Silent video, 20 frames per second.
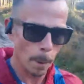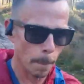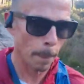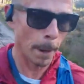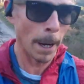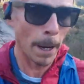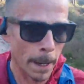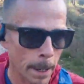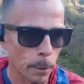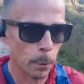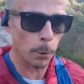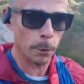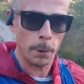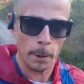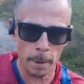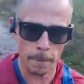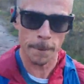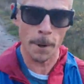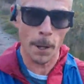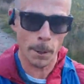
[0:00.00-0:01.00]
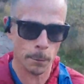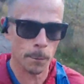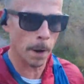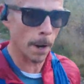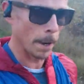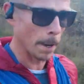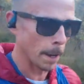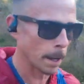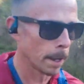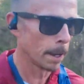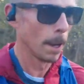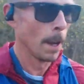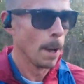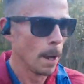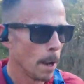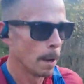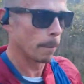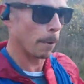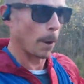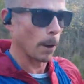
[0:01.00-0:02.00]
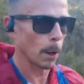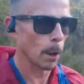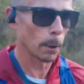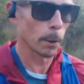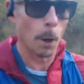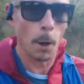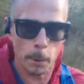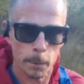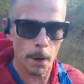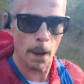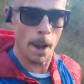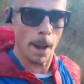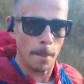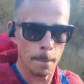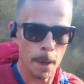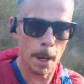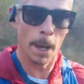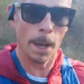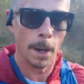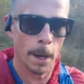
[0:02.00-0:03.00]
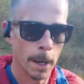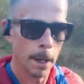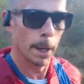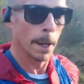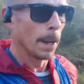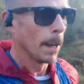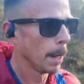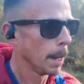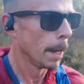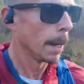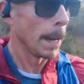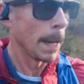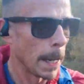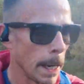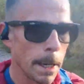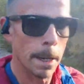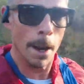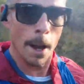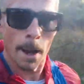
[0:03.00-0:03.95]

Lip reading: But it's also the first run for a long time in